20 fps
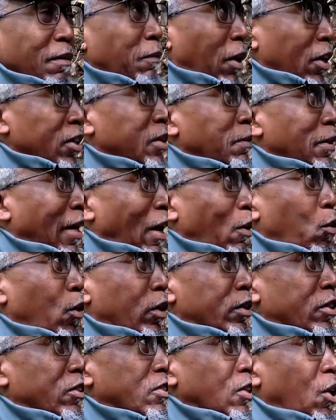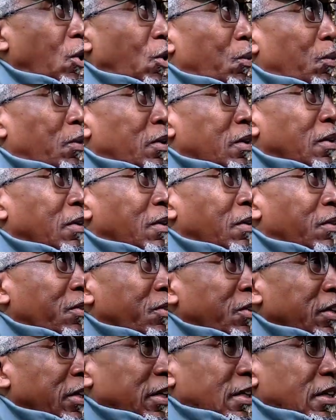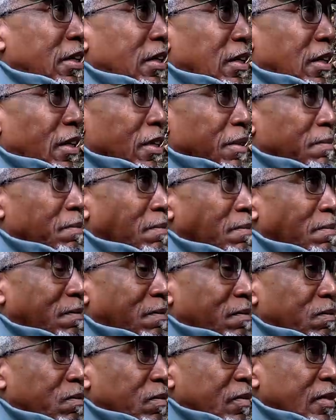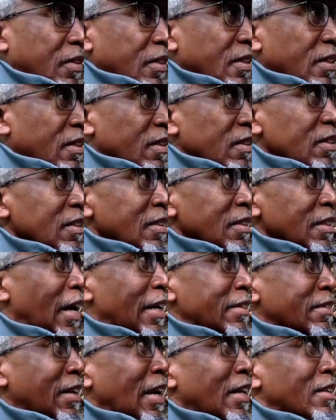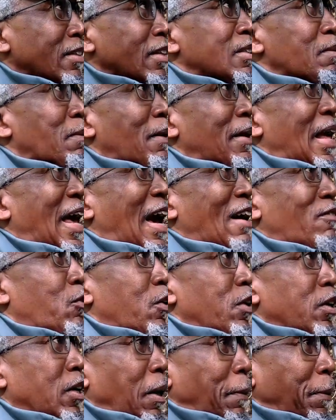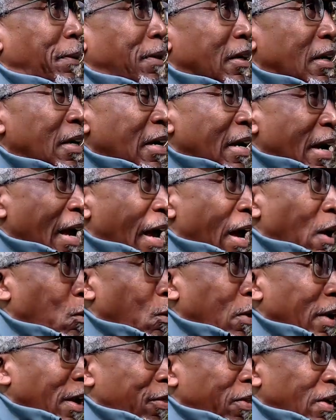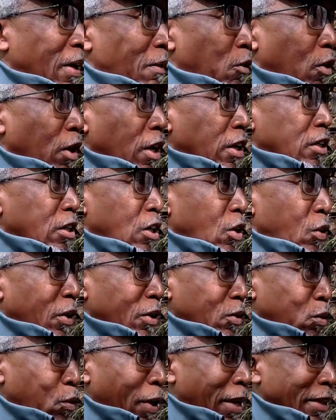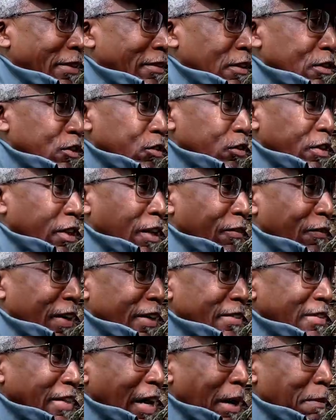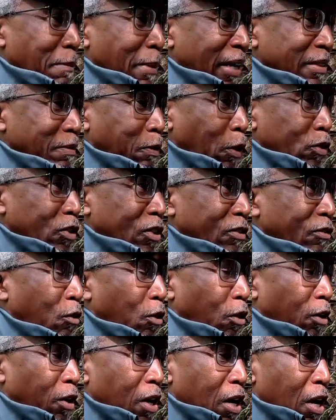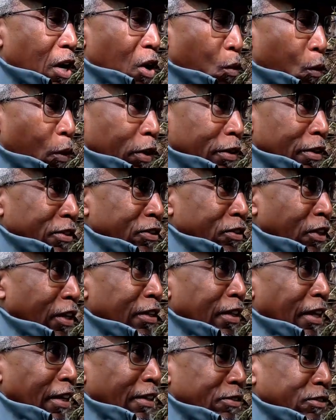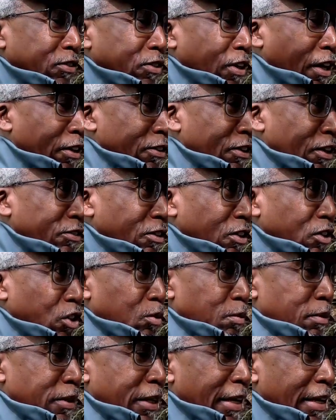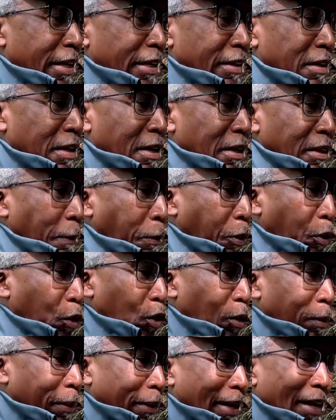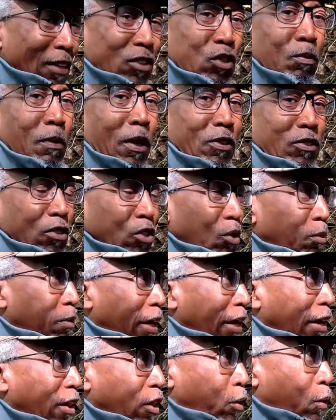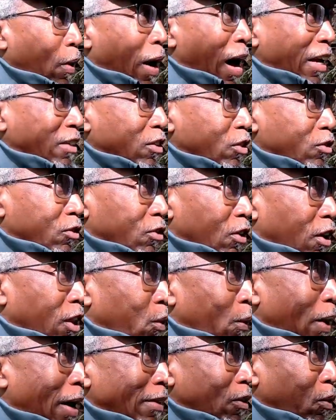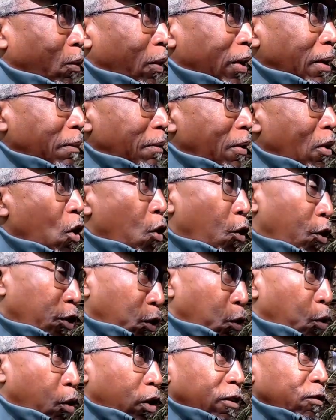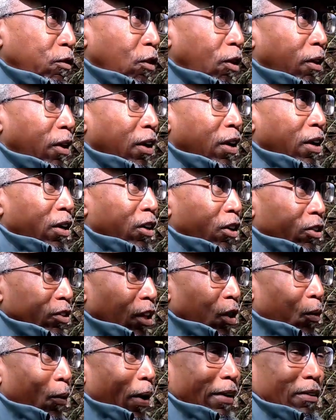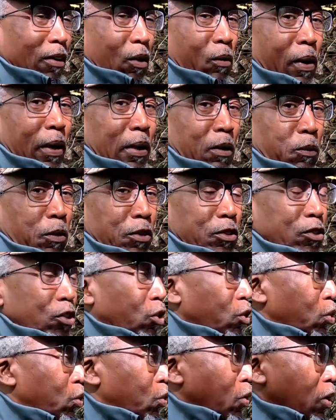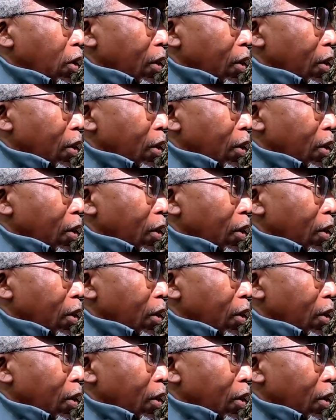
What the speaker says: Ultimately, I want to show the cascade at least about halfway up. And what I think I want to do is wait and see if I can time my exposures for when the sun is just illuminating the pool, but not too much illuminating the rock, because otherwise I'll wind up, or the waterfall, because otherwise I'll wind up with too